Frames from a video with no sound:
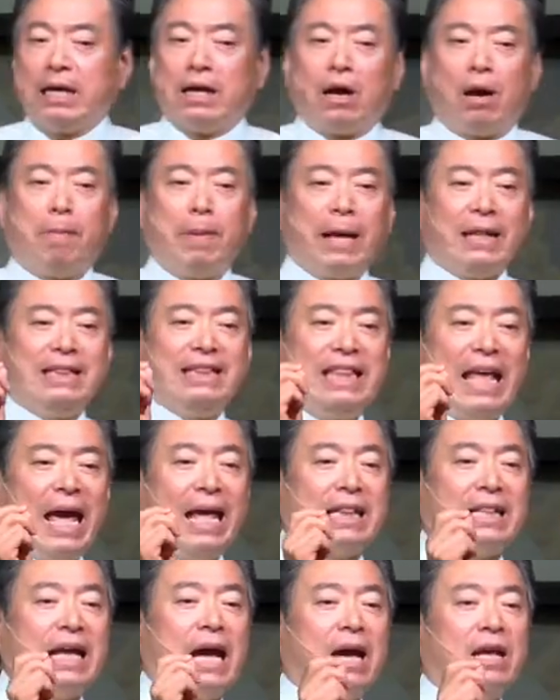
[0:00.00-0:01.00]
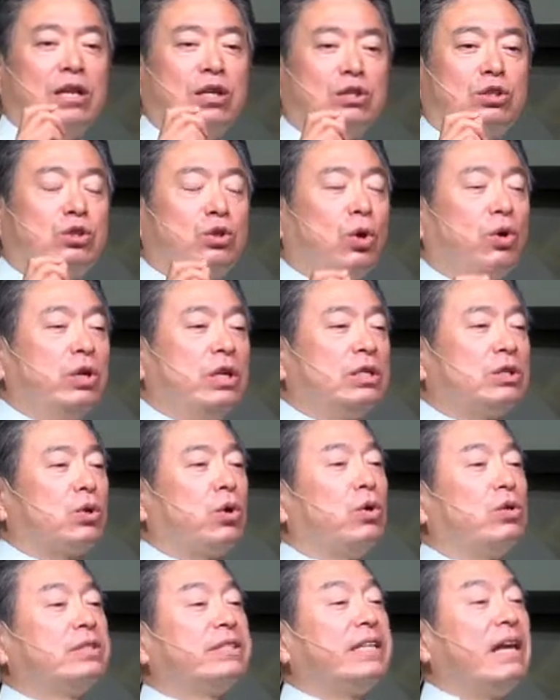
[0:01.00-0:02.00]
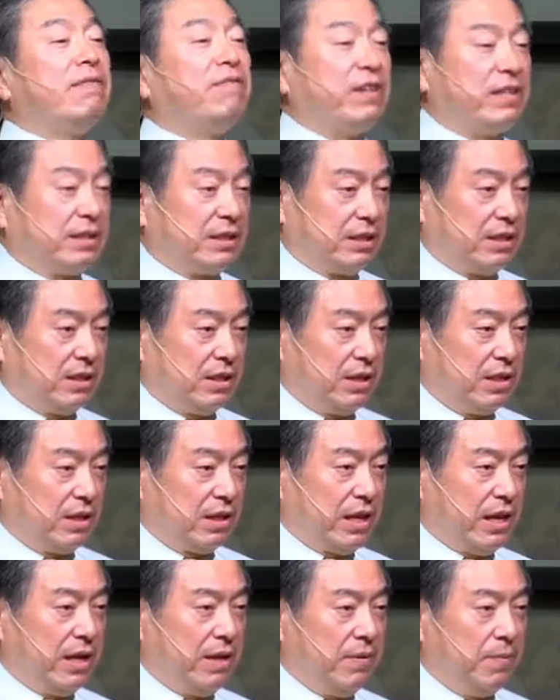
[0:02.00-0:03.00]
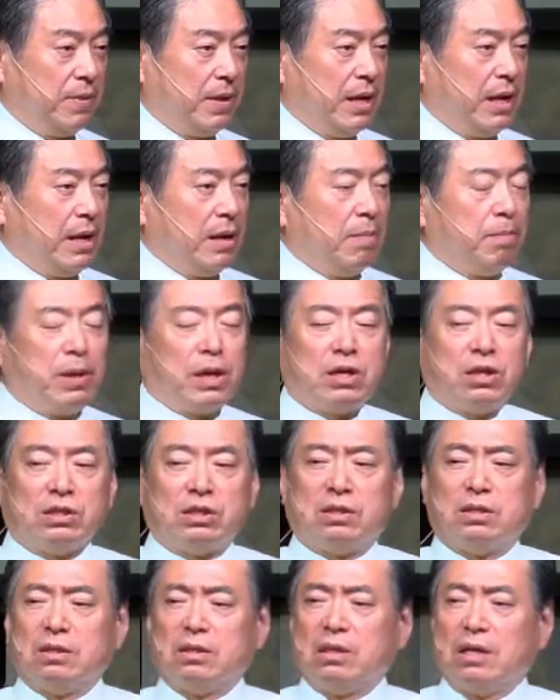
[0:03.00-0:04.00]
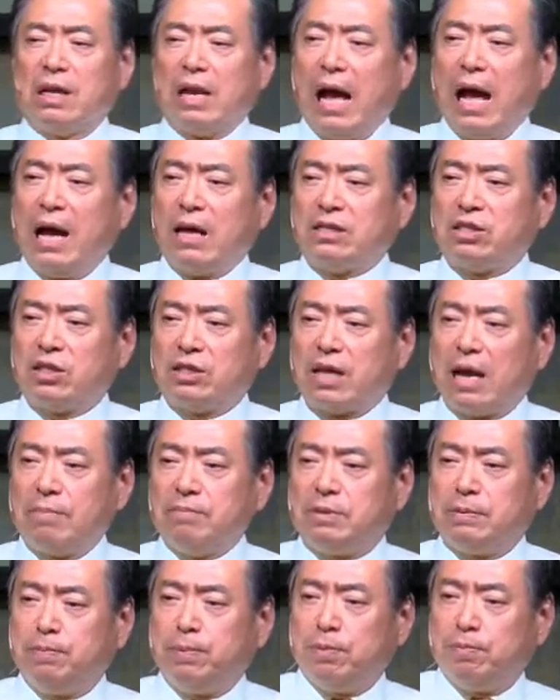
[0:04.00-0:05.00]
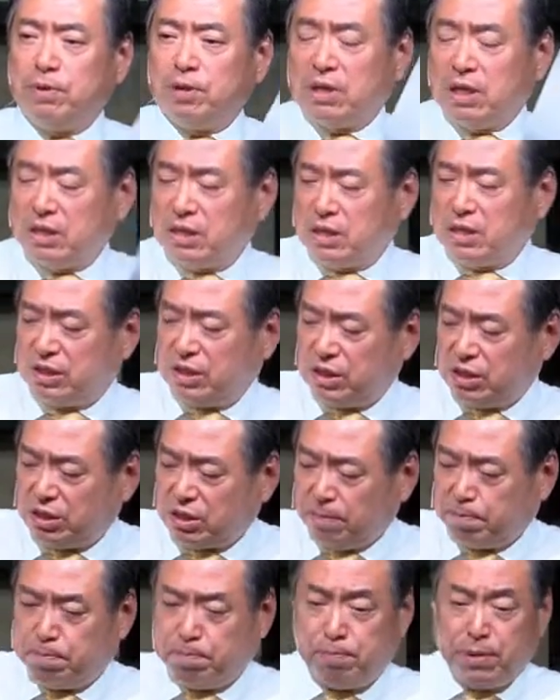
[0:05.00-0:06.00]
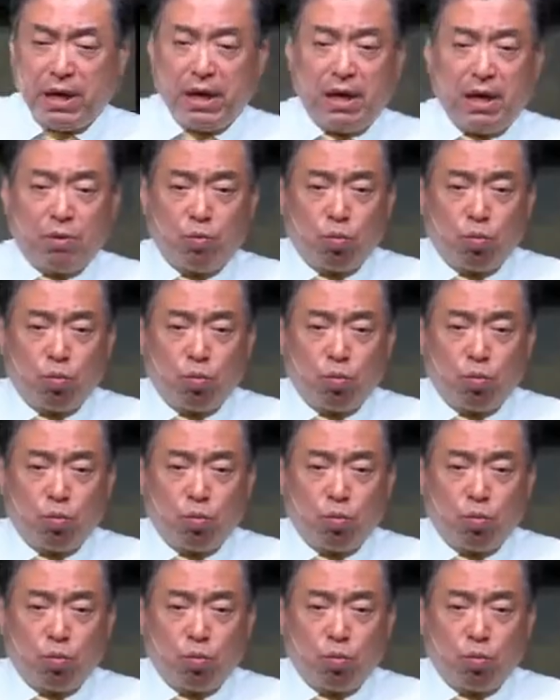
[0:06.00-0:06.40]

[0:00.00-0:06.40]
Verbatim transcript: About that kind of stone is called Cephas, okay? because lots of times people think this is a big